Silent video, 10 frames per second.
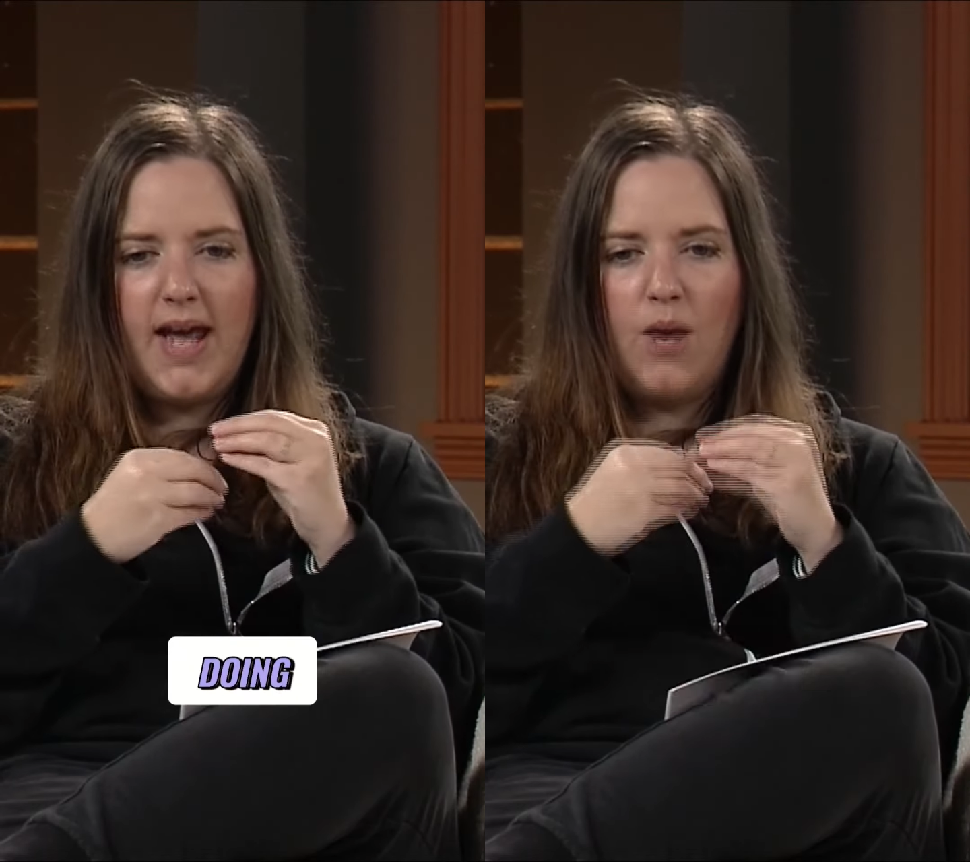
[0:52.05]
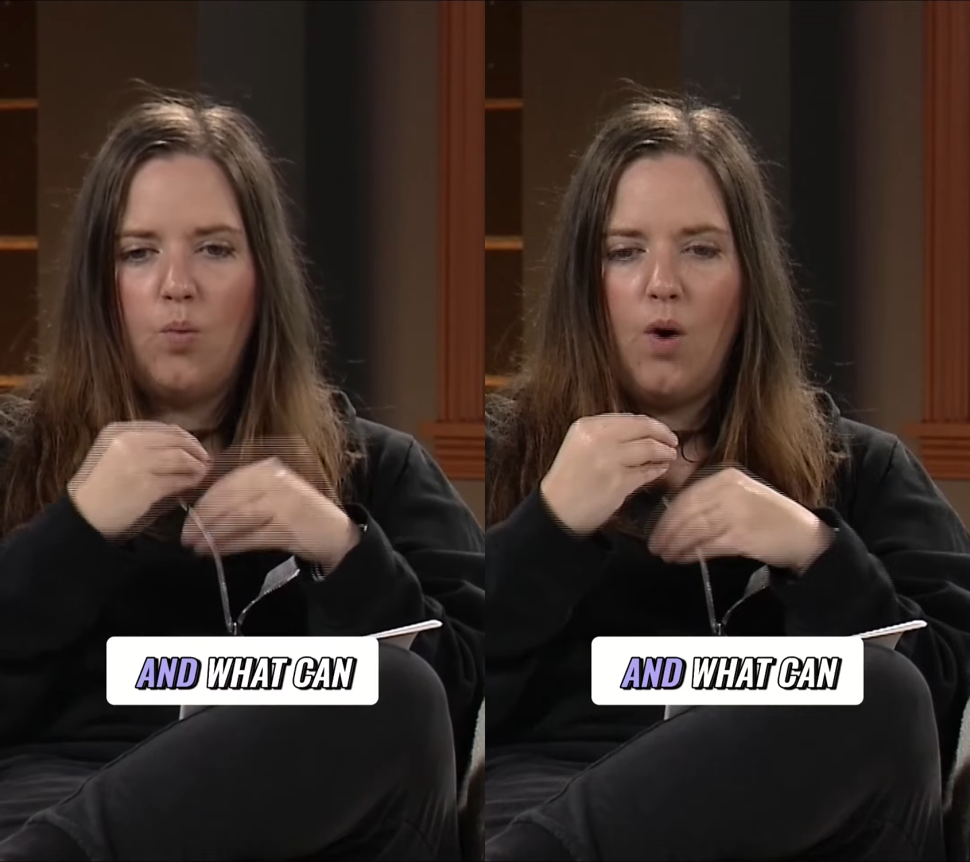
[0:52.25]

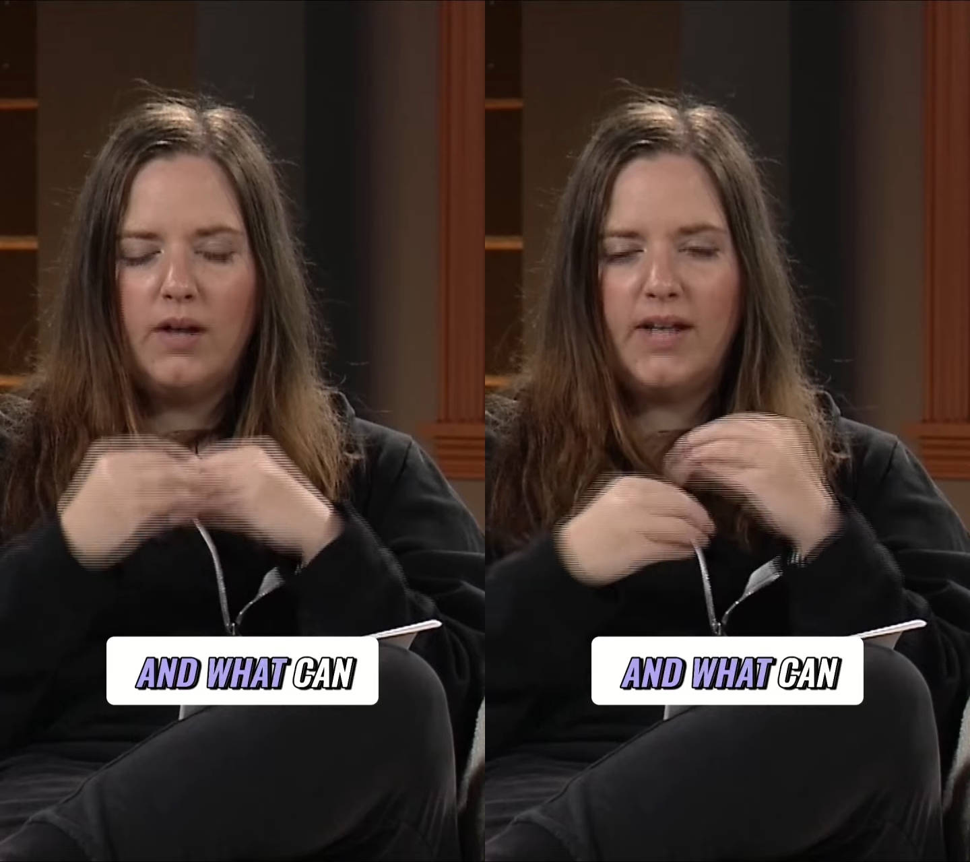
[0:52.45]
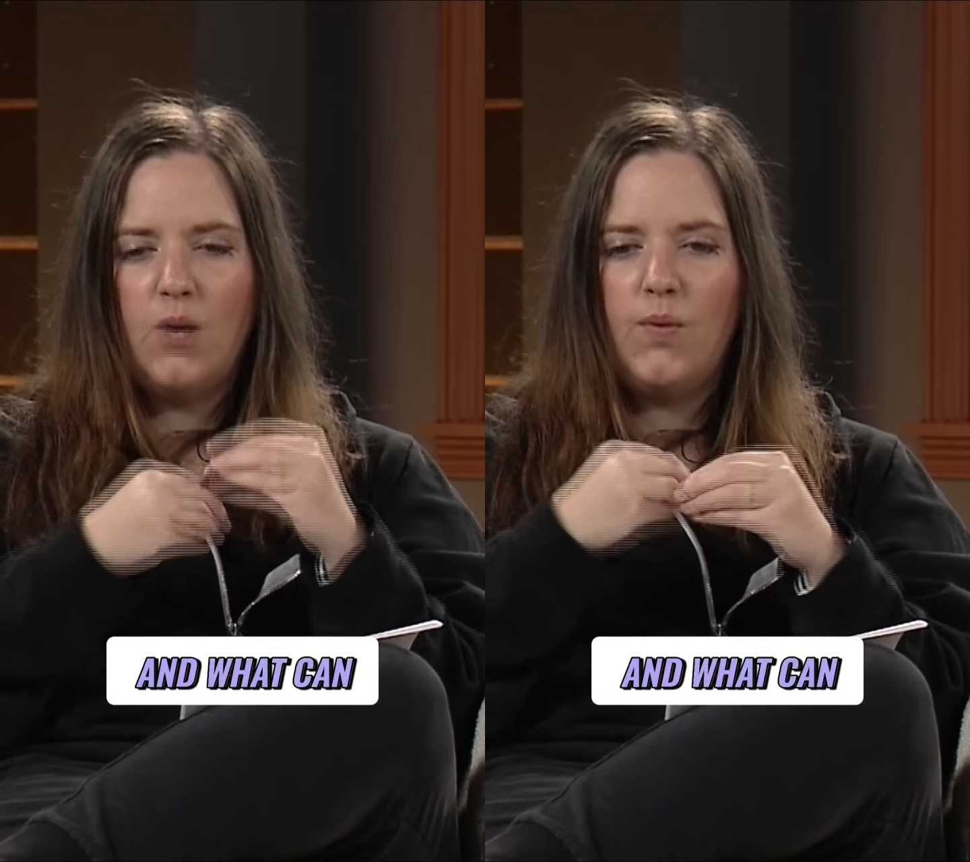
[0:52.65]
and
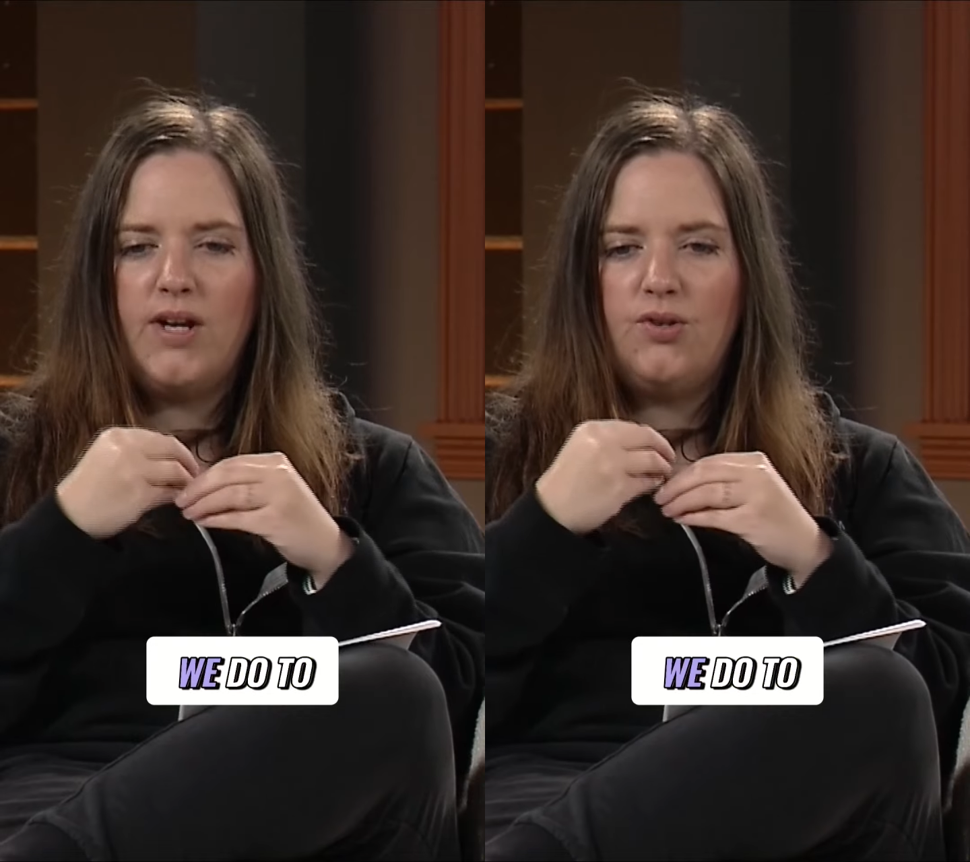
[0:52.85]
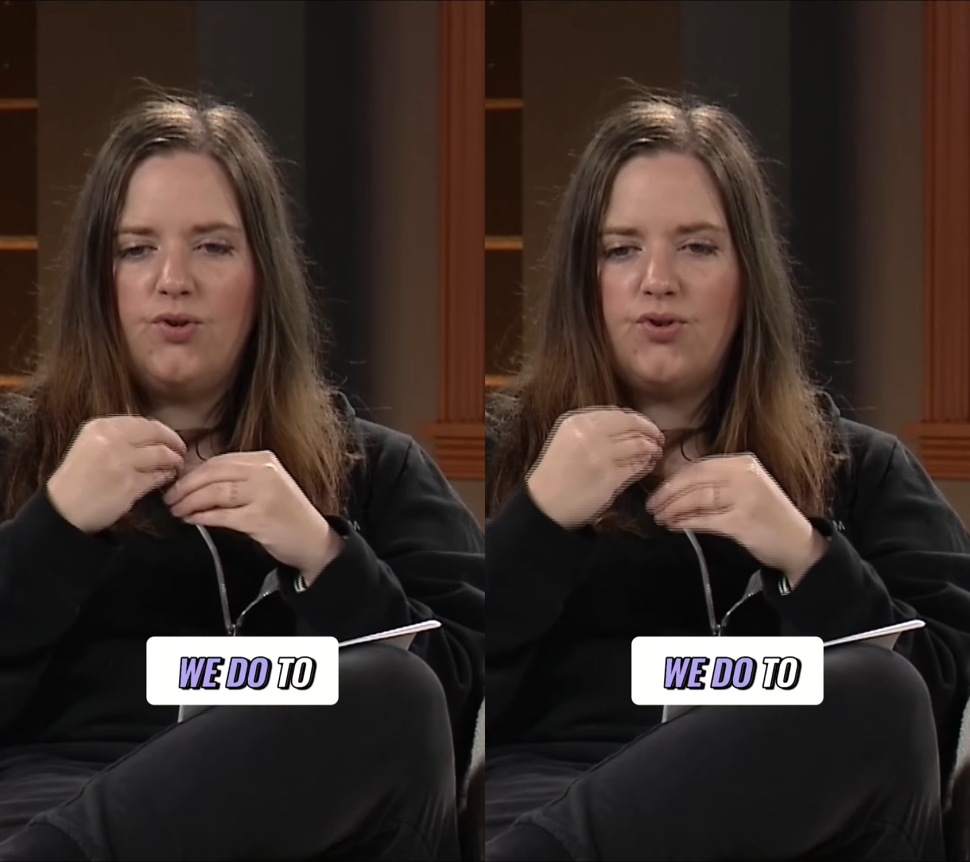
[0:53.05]
what can
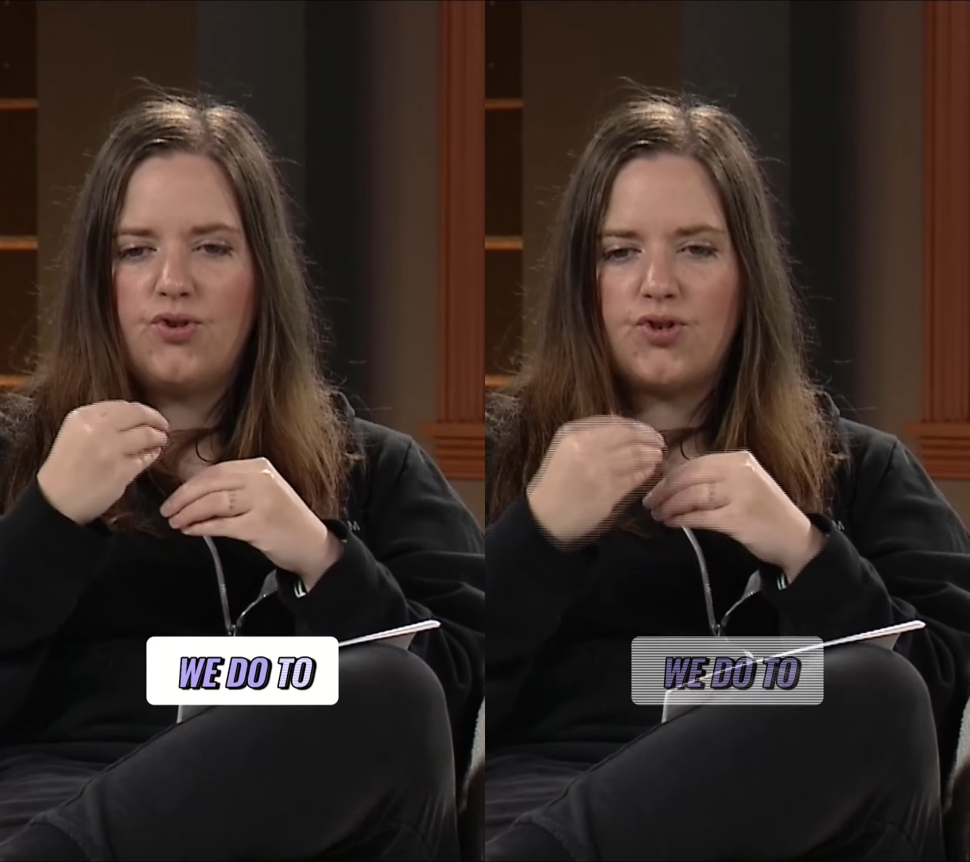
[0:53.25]
we do to